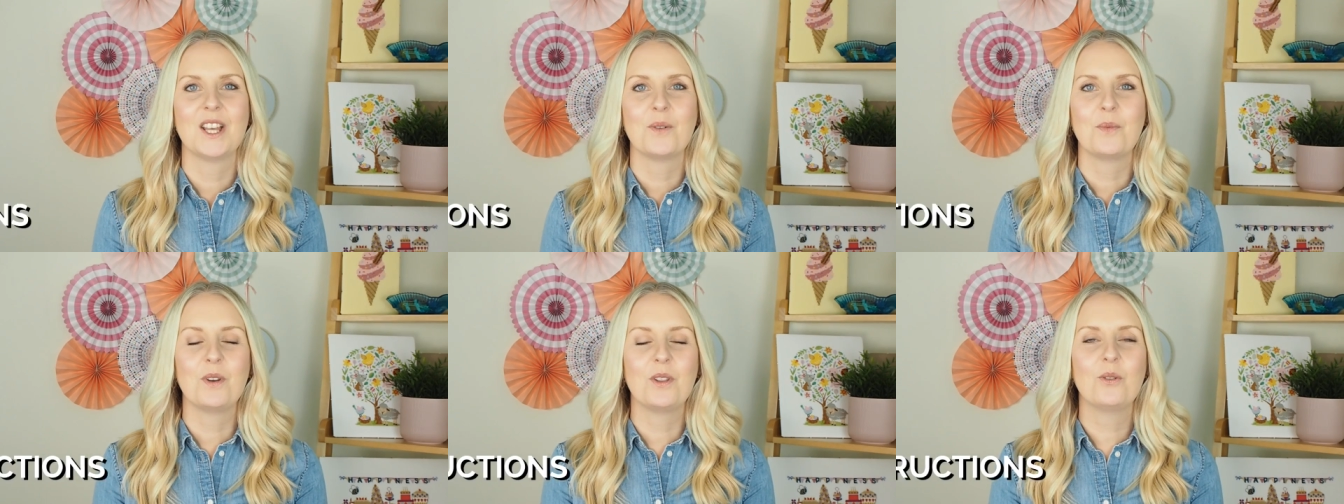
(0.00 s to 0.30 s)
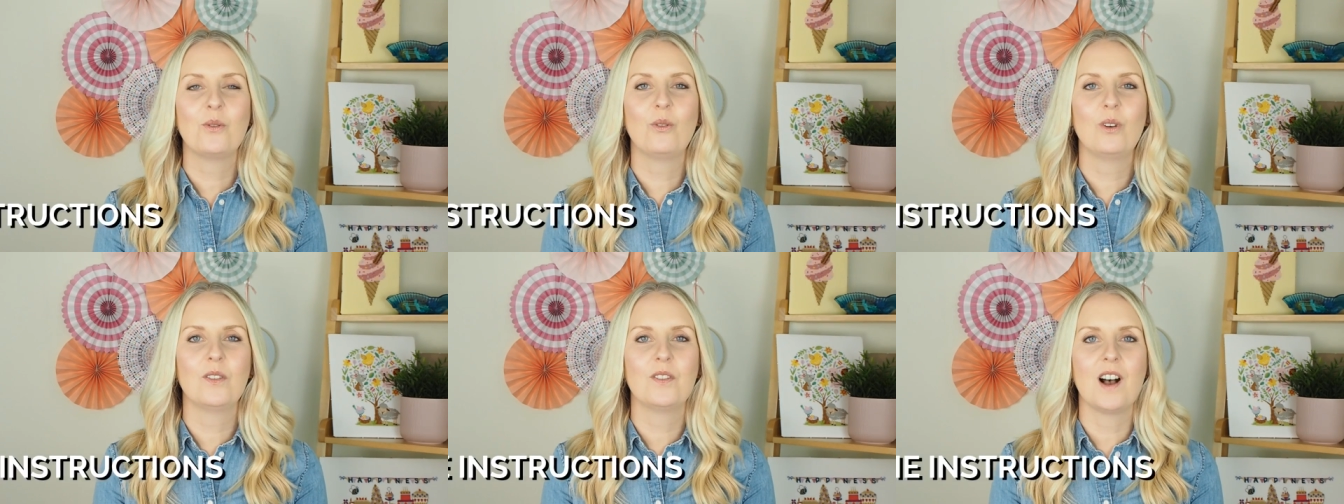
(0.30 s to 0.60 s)
With
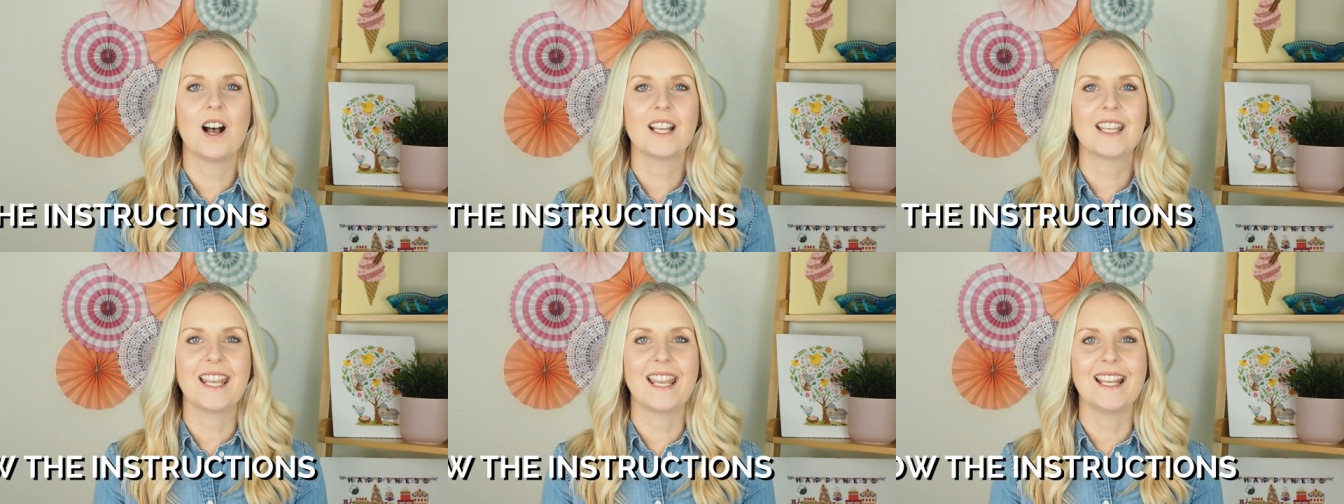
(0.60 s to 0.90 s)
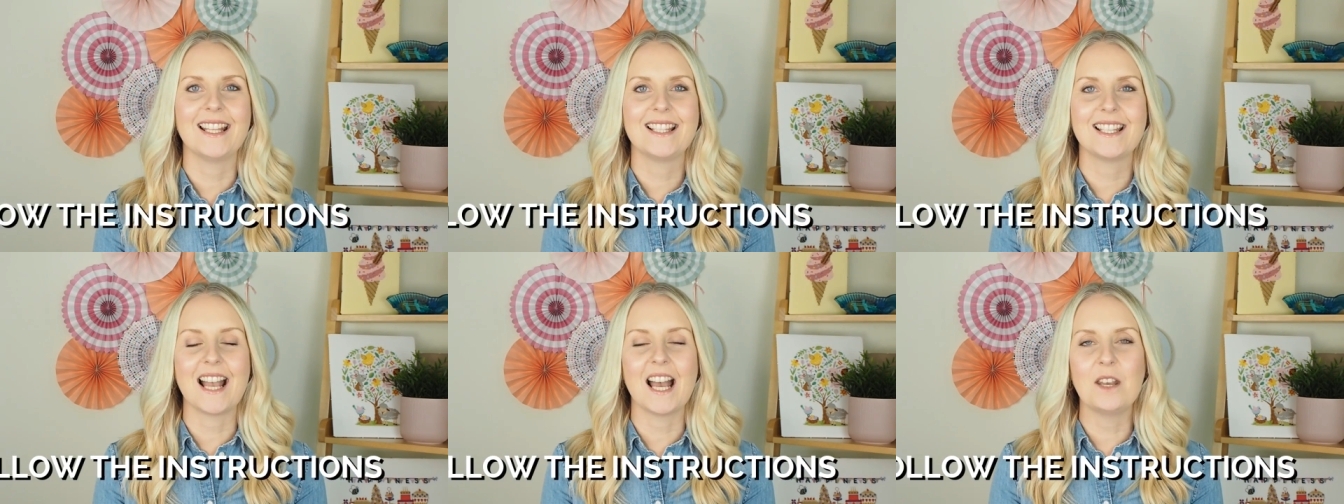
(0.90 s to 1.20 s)
all of our
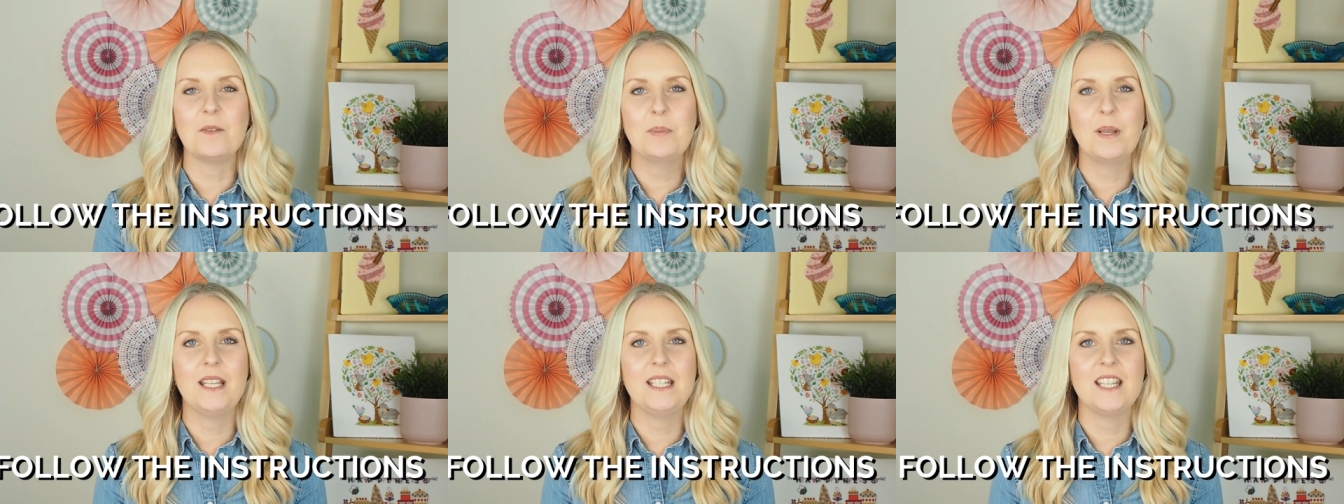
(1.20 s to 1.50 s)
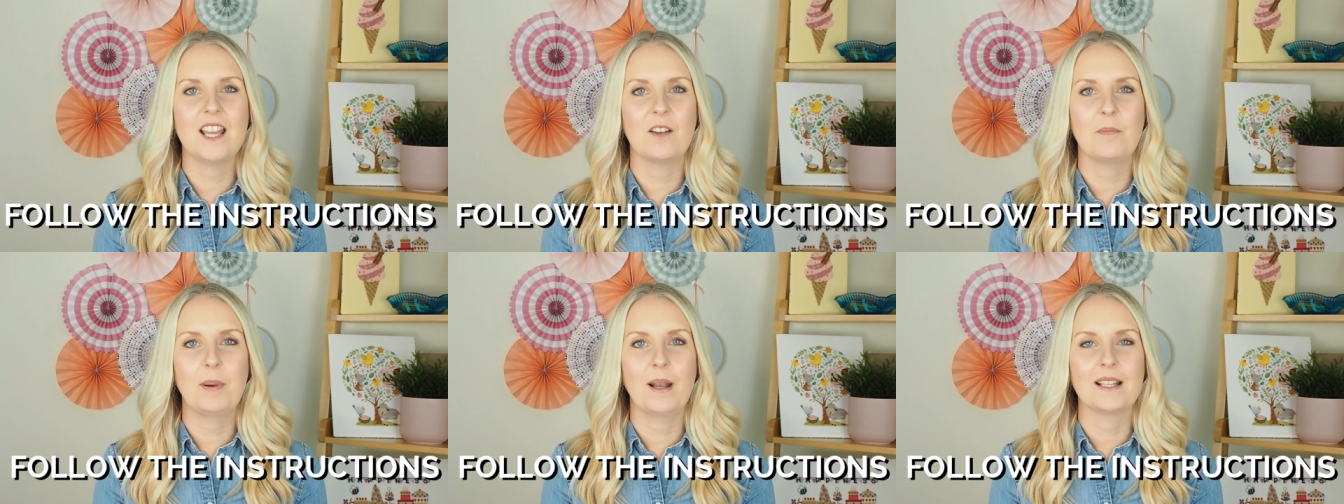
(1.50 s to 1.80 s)
kits and P
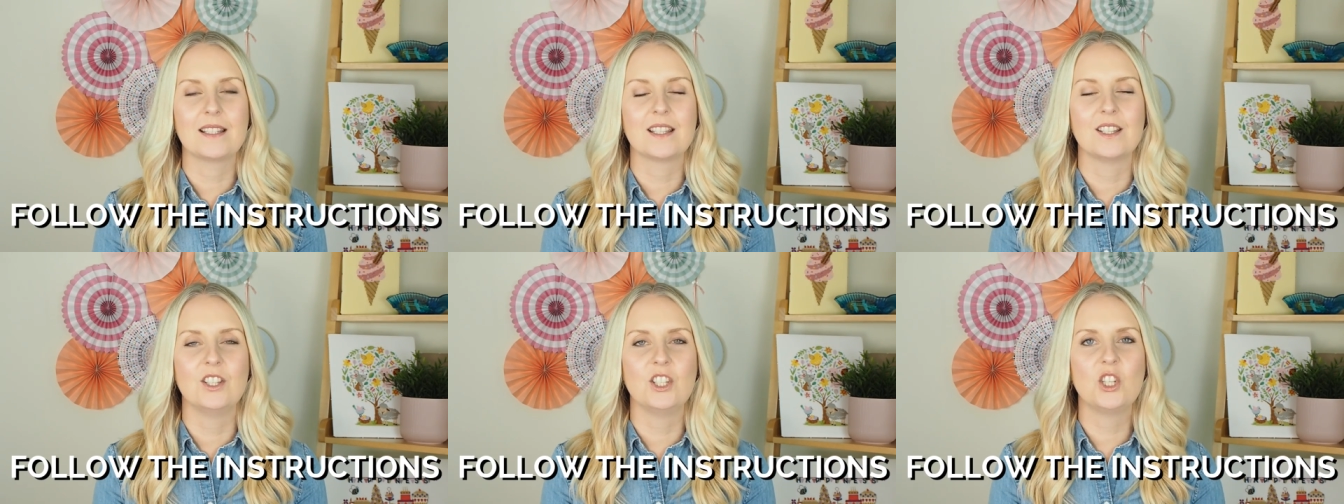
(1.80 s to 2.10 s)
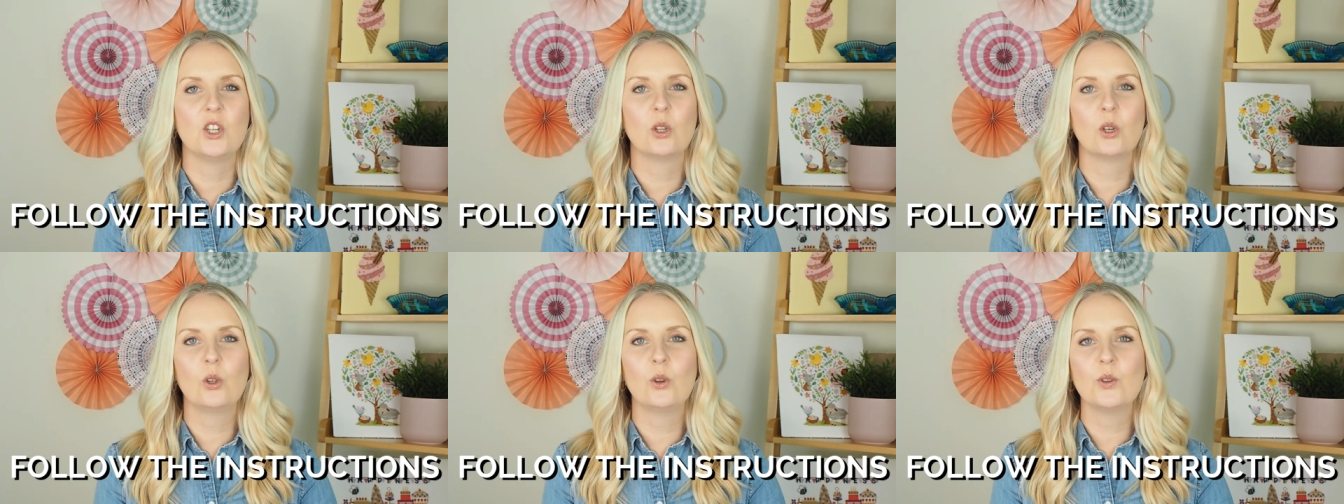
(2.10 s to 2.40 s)
D F
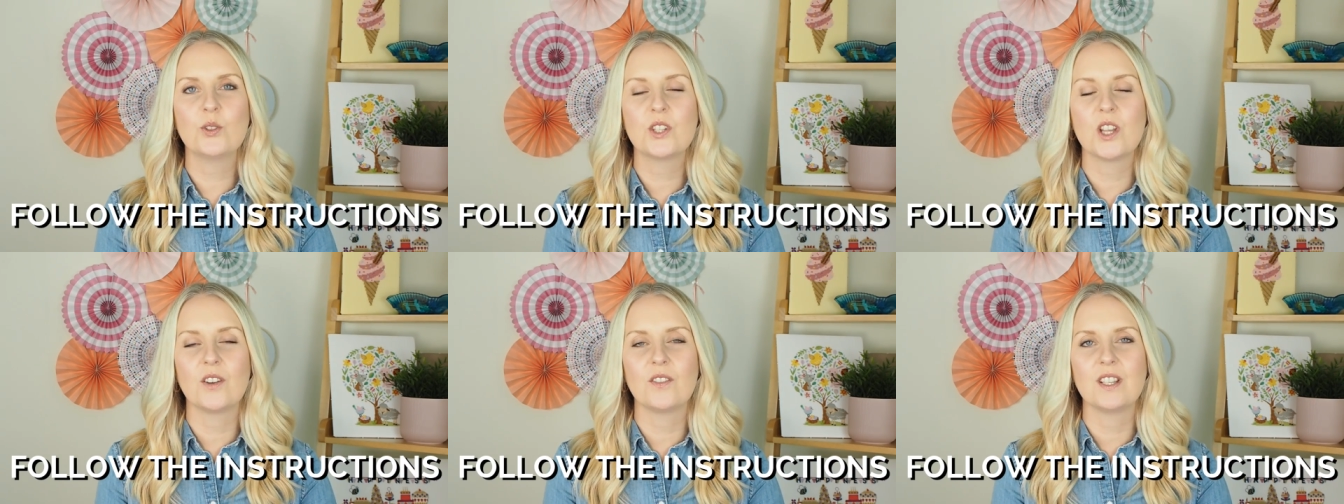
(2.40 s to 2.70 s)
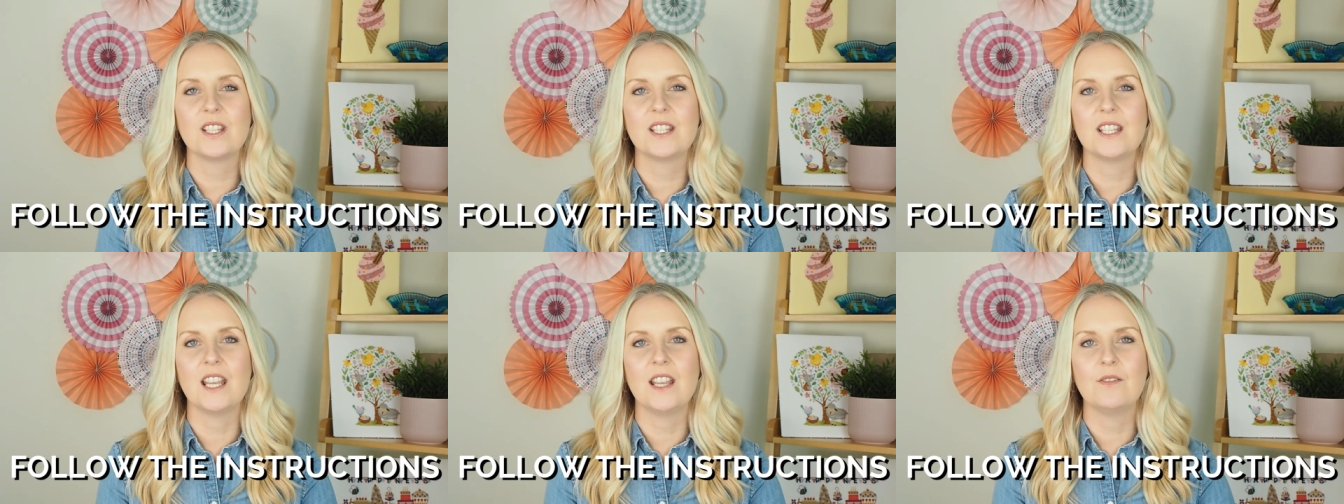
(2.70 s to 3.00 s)
patterns, you'll also
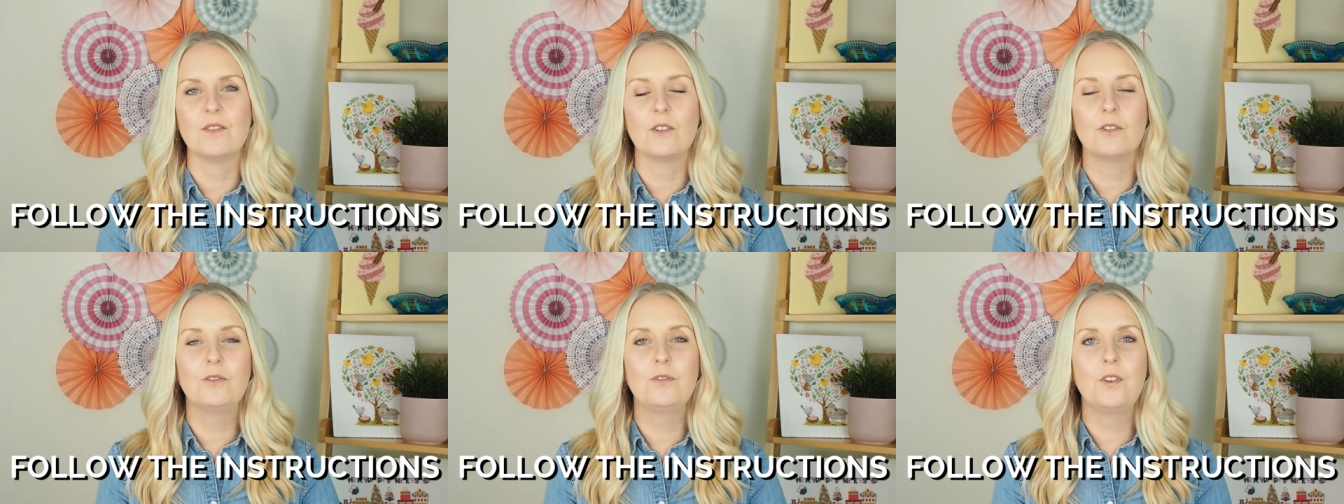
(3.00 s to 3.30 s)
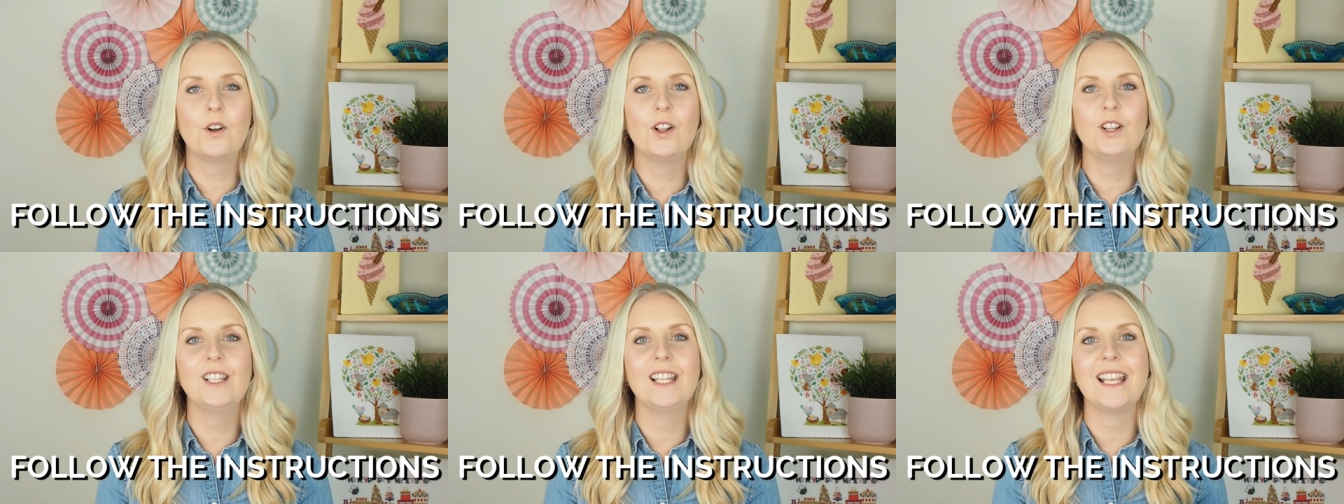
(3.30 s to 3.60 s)
receive
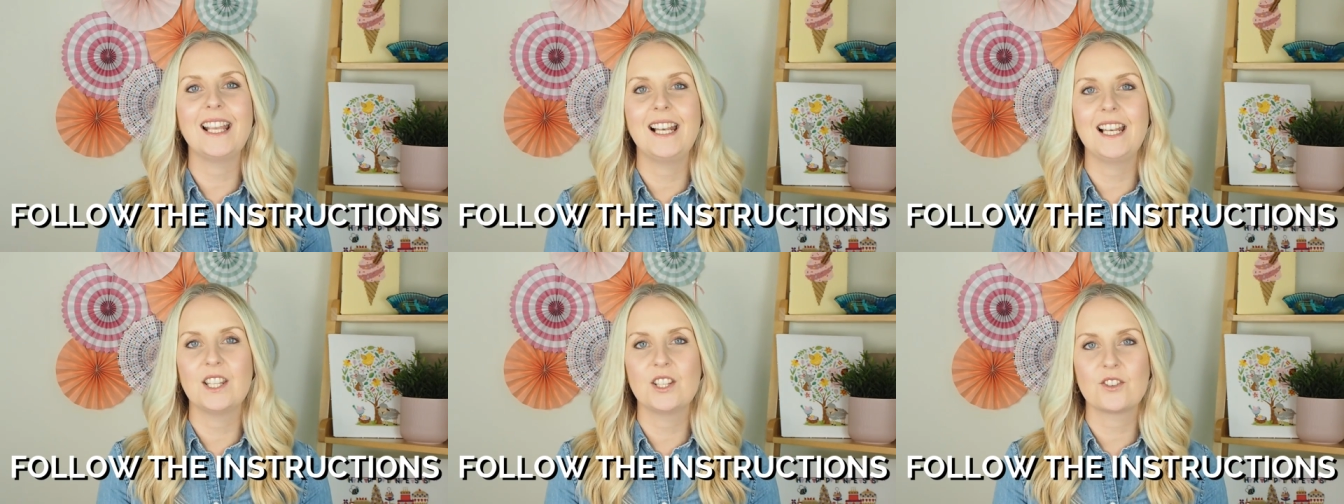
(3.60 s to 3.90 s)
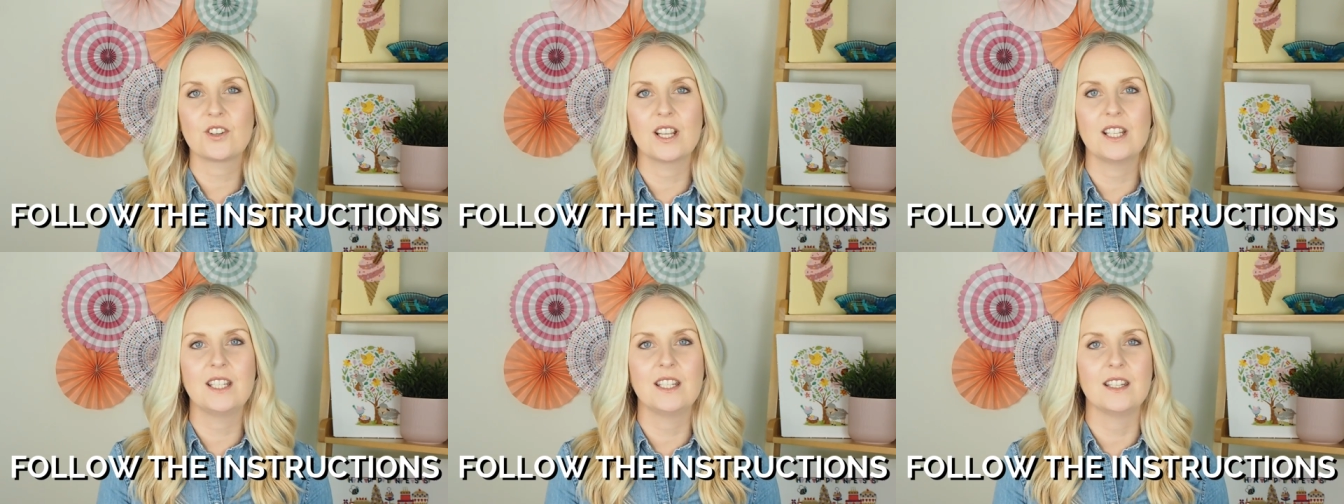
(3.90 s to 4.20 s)
full
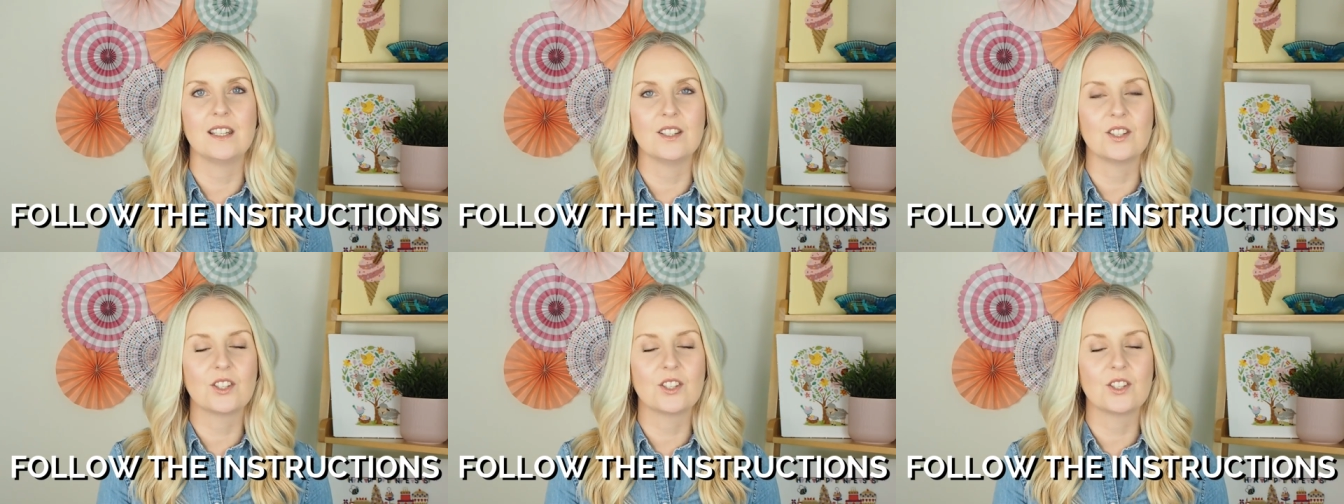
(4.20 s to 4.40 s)
illustrated